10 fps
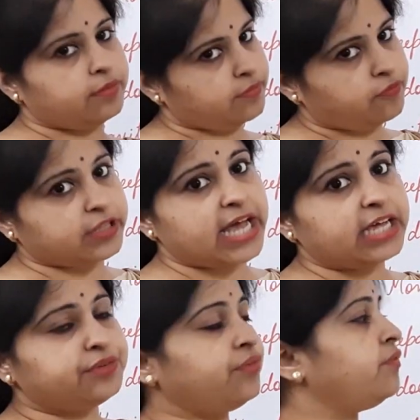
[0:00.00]
For
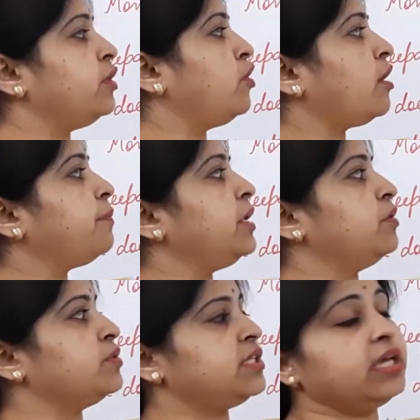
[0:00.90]
that we will not be
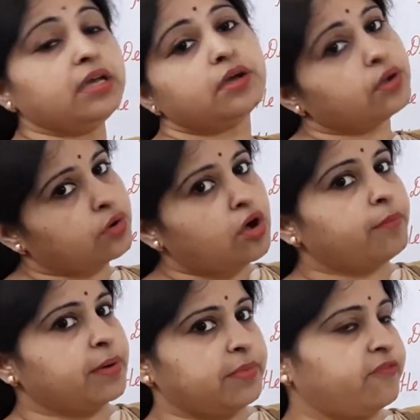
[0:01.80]
using
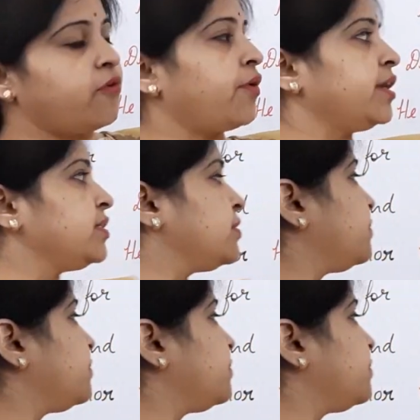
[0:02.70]
comma before it.